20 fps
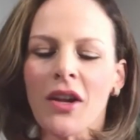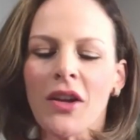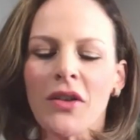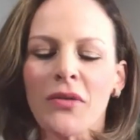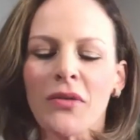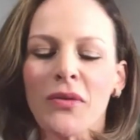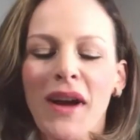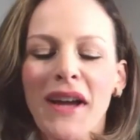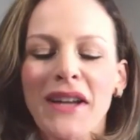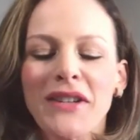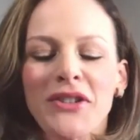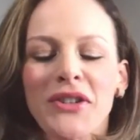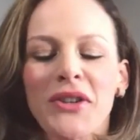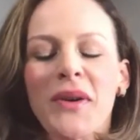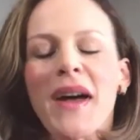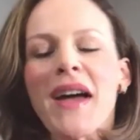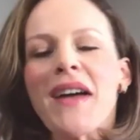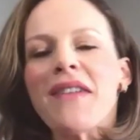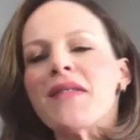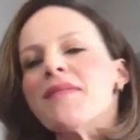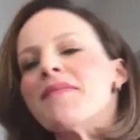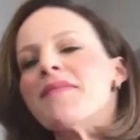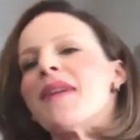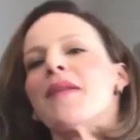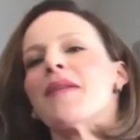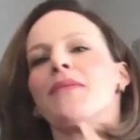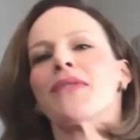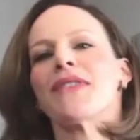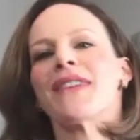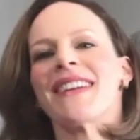Ryan, do you have a
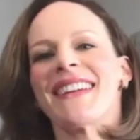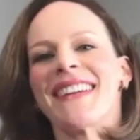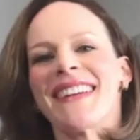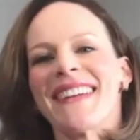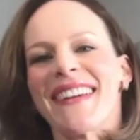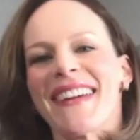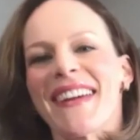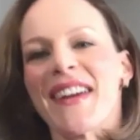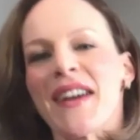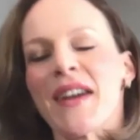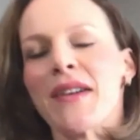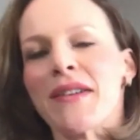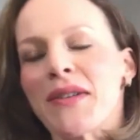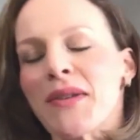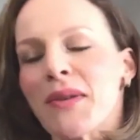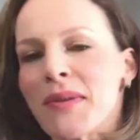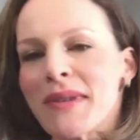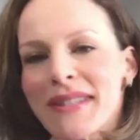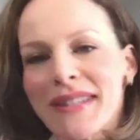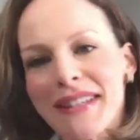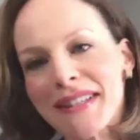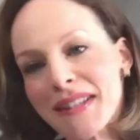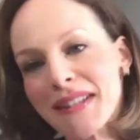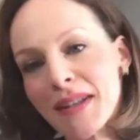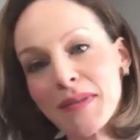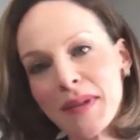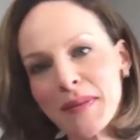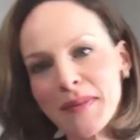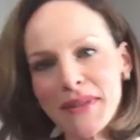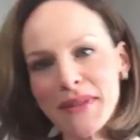memory? We see it
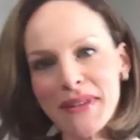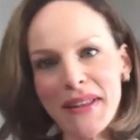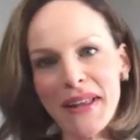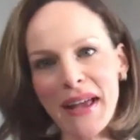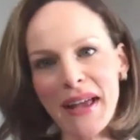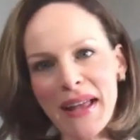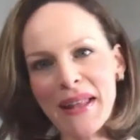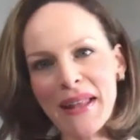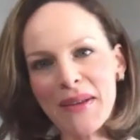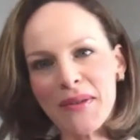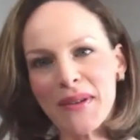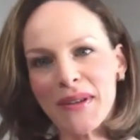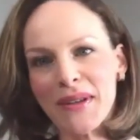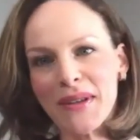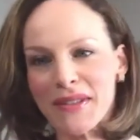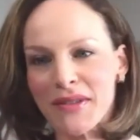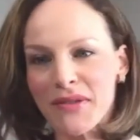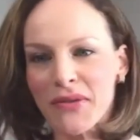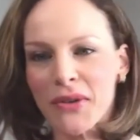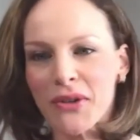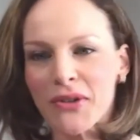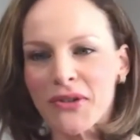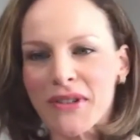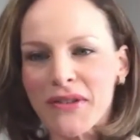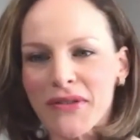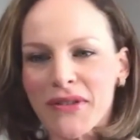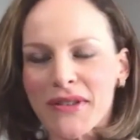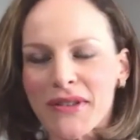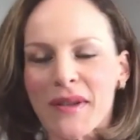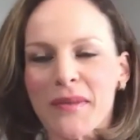sometimes in the highlight reels, unfortunately
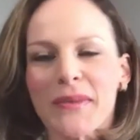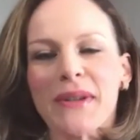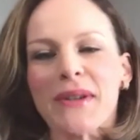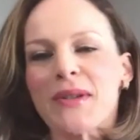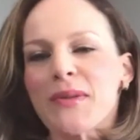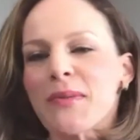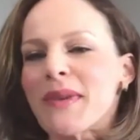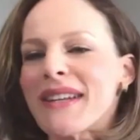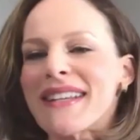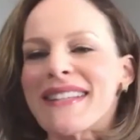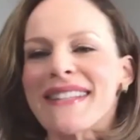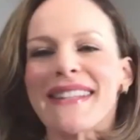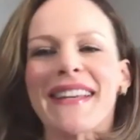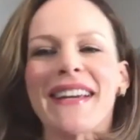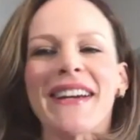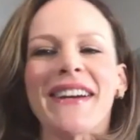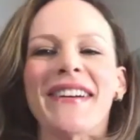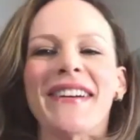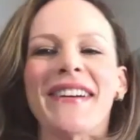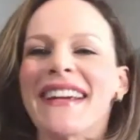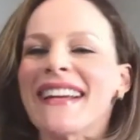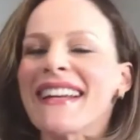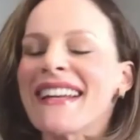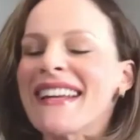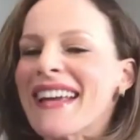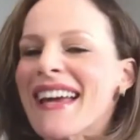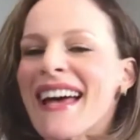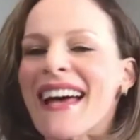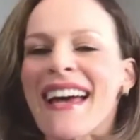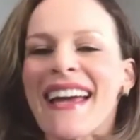for some players, but is there any
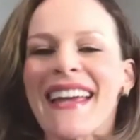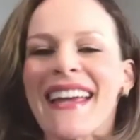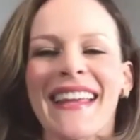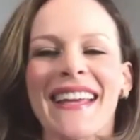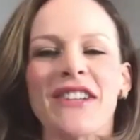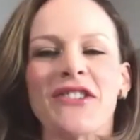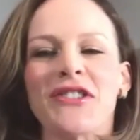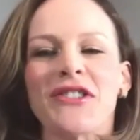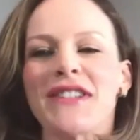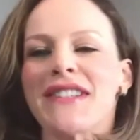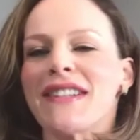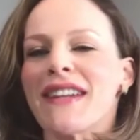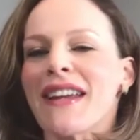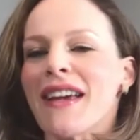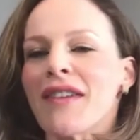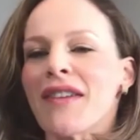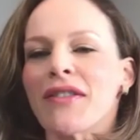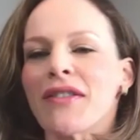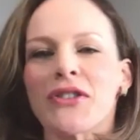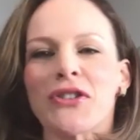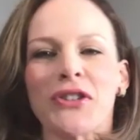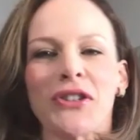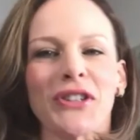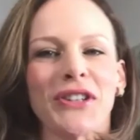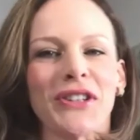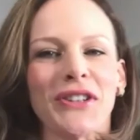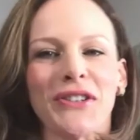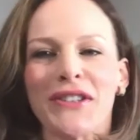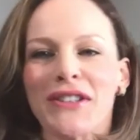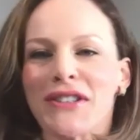guy that just ever took
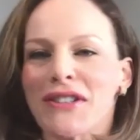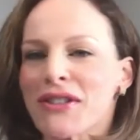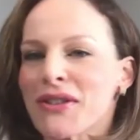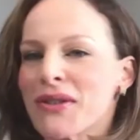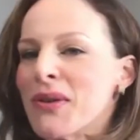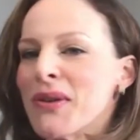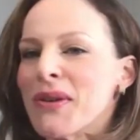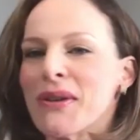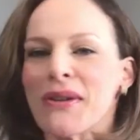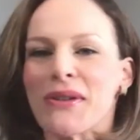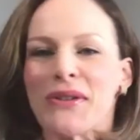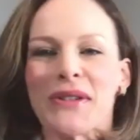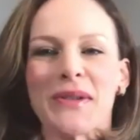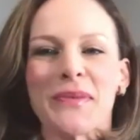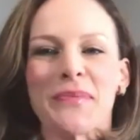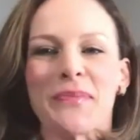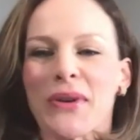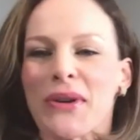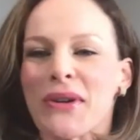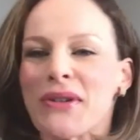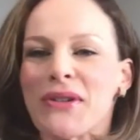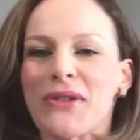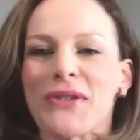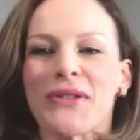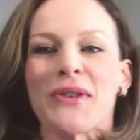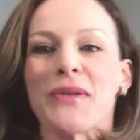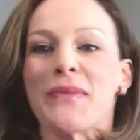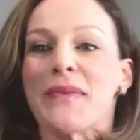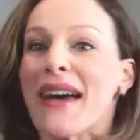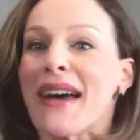you to school or just burned you
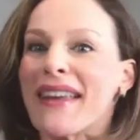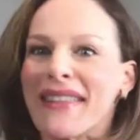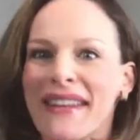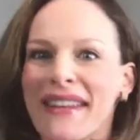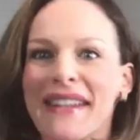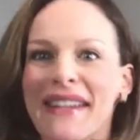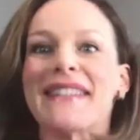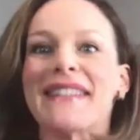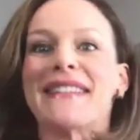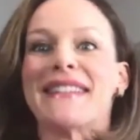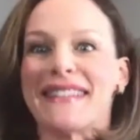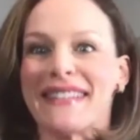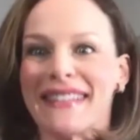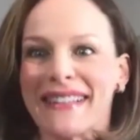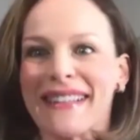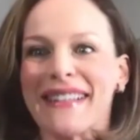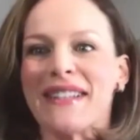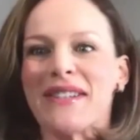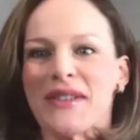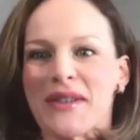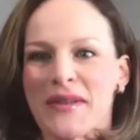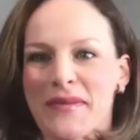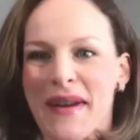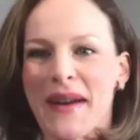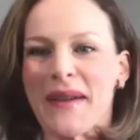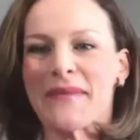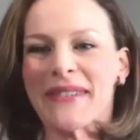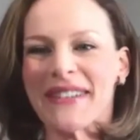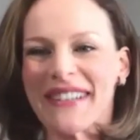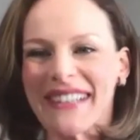so bad that it's still in your
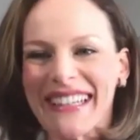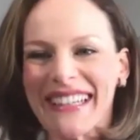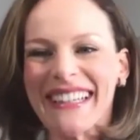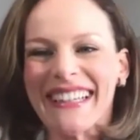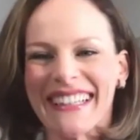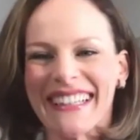memory?